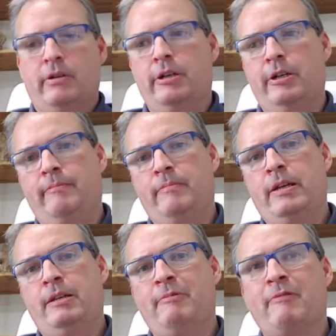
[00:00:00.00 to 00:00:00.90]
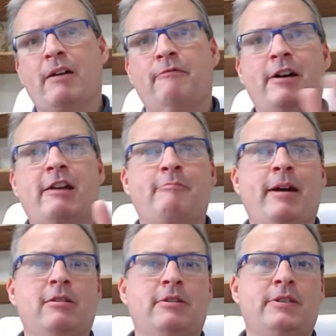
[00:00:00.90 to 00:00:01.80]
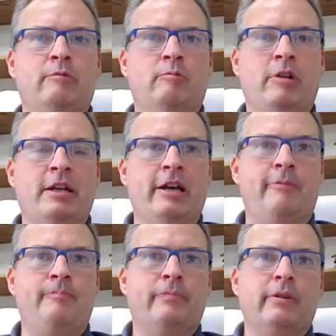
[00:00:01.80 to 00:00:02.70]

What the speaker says: And we've got 5 pallets of them right now.